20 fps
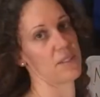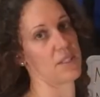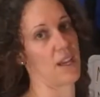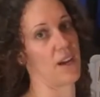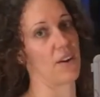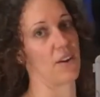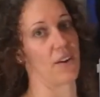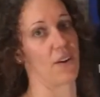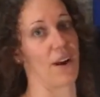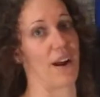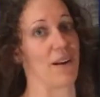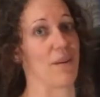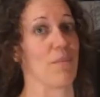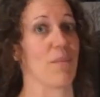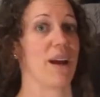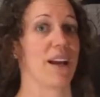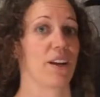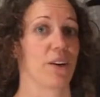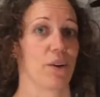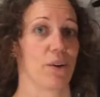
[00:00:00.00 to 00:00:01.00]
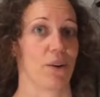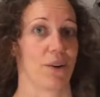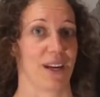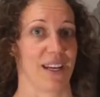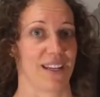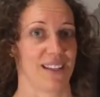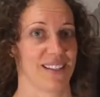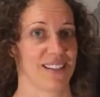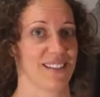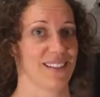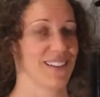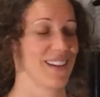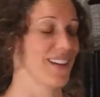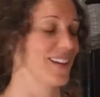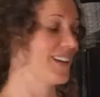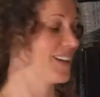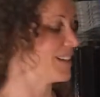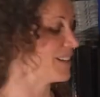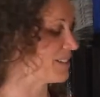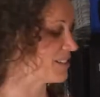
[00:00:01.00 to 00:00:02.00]
sauerkraut and microgreens.
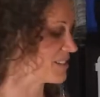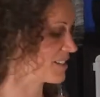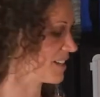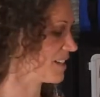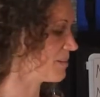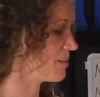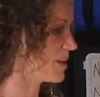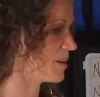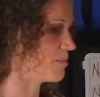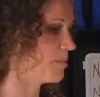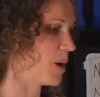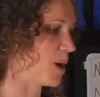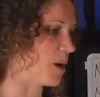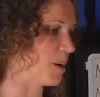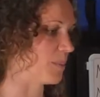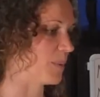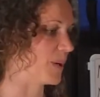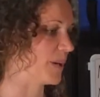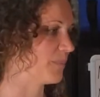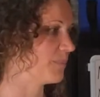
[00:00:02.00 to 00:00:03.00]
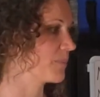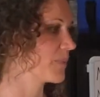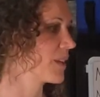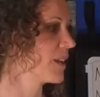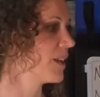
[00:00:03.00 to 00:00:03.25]
This is going to be a bomb one.